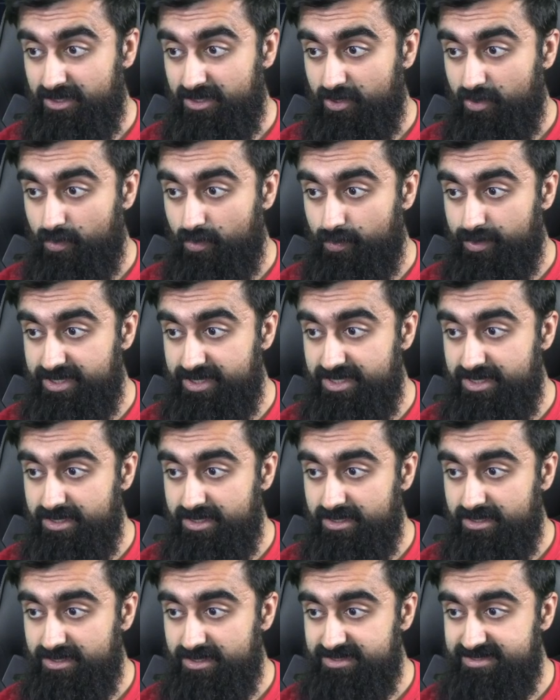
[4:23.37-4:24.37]

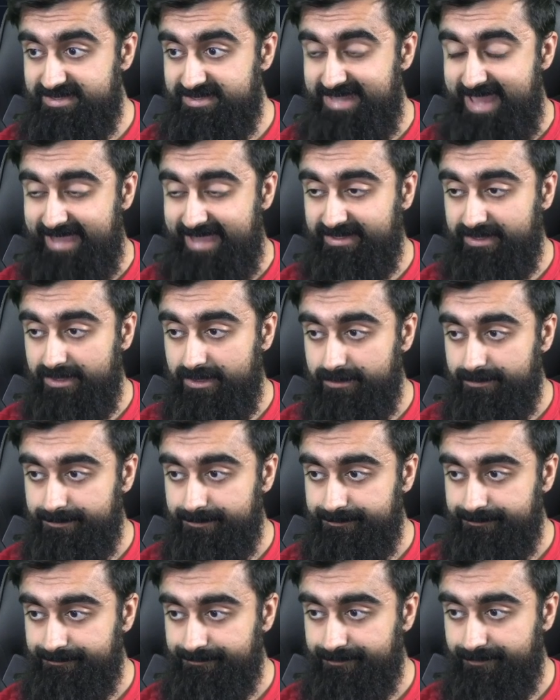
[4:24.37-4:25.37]
we stagnate,
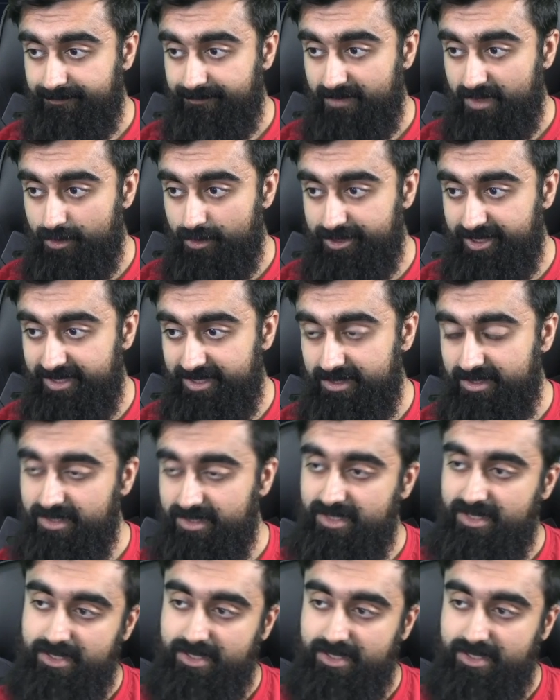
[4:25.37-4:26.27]
okay?